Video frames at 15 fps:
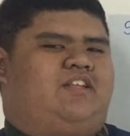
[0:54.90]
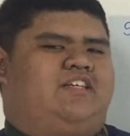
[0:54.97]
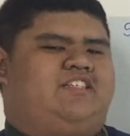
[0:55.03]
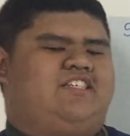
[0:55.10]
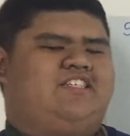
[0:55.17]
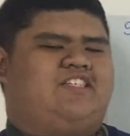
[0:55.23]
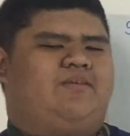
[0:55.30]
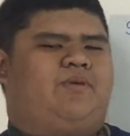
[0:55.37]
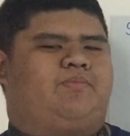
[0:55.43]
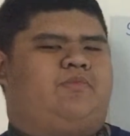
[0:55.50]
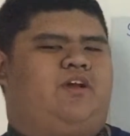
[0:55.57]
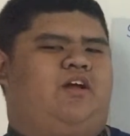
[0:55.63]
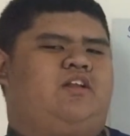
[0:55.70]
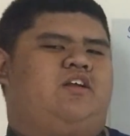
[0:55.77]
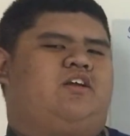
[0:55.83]
The system
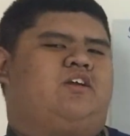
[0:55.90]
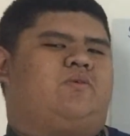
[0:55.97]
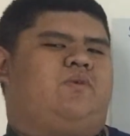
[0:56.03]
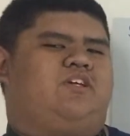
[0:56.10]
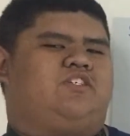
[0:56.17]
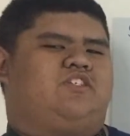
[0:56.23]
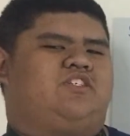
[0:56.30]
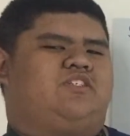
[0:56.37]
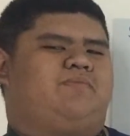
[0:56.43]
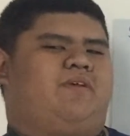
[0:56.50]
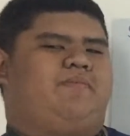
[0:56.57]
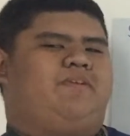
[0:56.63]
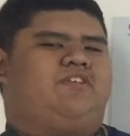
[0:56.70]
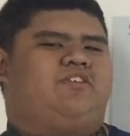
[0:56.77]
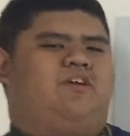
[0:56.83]
of nonlinear equations
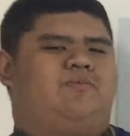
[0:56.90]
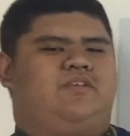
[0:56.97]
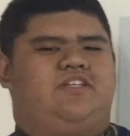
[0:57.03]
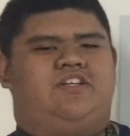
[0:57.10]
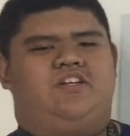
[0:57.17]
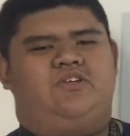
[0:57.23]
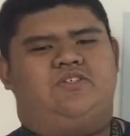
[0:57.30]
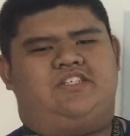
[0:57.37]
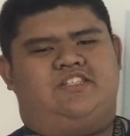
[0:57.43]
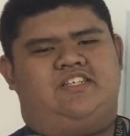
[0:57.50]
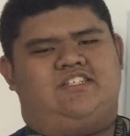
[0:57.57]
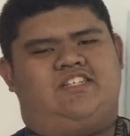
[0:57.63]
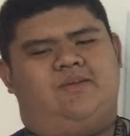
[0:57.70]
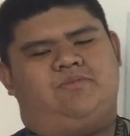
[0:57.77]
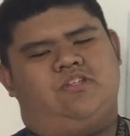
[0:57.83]
may be solved either
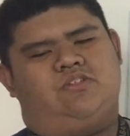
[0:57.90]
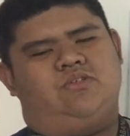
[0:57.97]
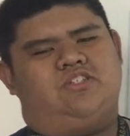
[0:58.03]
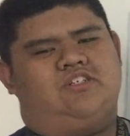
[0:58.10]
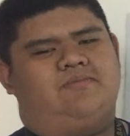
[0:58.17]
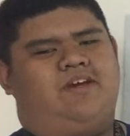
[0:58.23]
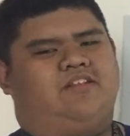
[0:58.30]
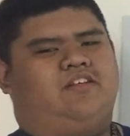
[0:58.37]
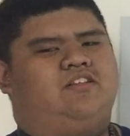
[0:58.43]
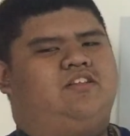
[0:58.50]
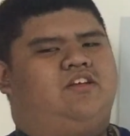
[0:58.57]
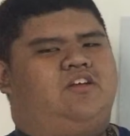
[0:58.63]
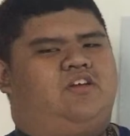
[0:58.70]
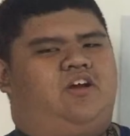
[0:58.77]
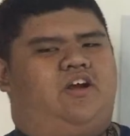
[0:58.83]
using the substitution
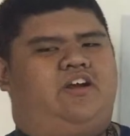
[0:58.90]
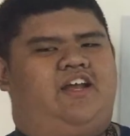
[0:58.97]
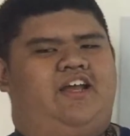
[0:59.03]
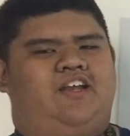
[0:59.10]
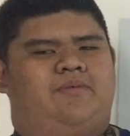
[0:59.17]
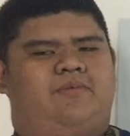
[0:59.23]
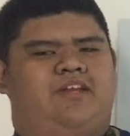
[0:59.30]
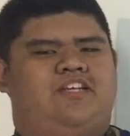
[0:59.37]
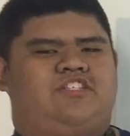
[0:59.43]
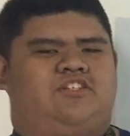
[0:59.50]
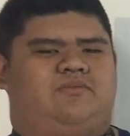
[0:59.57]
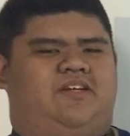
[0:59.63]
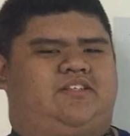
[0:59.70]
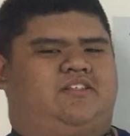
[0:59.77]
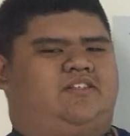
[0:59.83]
method or the
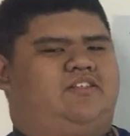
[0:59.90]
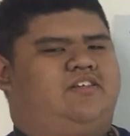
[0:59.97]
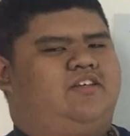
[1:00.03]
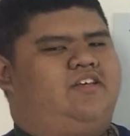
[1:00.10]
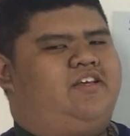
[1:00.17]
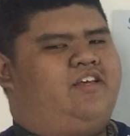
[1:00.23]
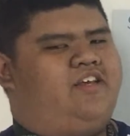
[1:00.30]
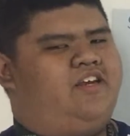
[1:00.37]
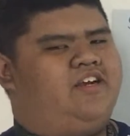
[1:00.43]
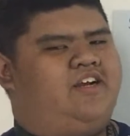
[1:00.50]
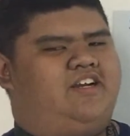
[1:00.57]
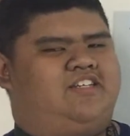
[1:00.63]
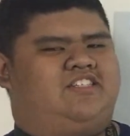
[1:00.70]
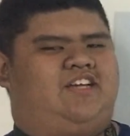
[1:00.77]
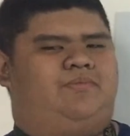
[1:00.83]
elimination method.
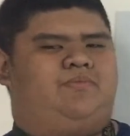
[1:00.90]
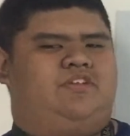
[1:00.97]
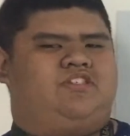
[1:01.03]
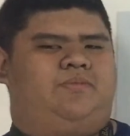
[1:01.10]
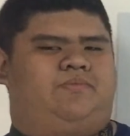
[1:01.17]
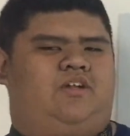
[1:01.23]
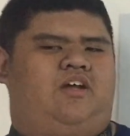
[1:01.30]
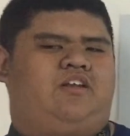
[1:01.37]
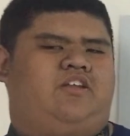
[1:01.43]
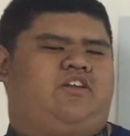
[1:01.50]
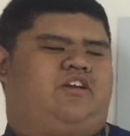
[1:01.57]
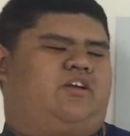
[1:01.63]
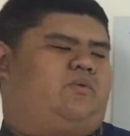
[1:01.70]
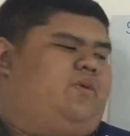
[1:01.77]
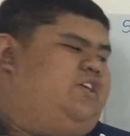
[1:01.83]
Here are examples of
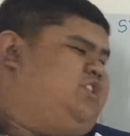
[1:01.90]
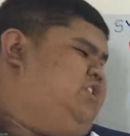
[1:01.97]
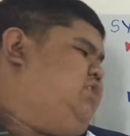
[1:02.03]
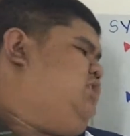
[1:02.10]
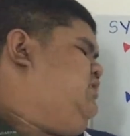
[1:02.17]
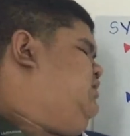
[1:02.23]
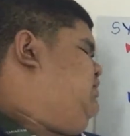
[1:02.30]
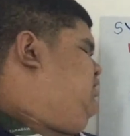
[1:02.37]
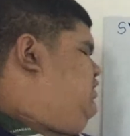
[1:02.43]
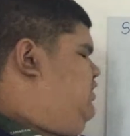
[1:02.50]
nonlinear equations.